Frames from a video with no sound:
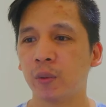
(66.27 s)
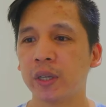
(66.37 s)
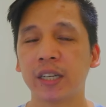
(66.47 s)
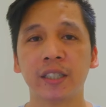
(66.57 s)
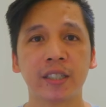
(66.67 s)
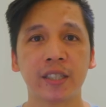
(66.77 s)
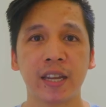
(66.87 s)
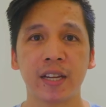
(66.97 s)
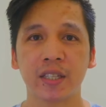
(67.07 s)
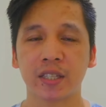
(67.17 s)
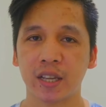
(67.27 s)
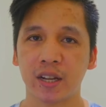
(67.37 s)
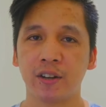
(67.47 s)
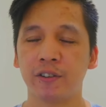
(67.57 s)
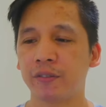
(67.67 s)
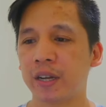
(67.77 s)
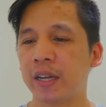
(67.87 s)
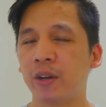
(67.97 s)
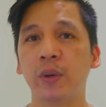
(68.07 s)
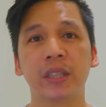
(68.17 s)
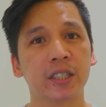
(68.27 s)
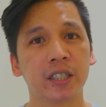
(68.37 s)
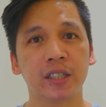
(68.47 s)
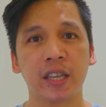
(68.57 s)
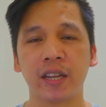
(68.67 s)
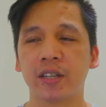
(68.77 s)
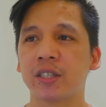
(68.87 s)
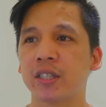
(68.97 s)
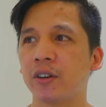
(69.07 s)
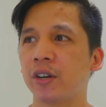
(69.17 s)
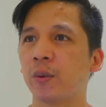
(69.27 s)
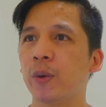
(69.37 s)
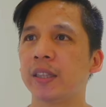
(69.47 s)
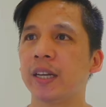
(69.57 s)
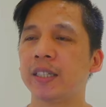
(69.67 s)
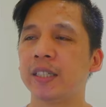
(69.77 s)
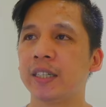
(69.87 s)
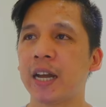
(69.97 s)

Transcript: What are the things of what are the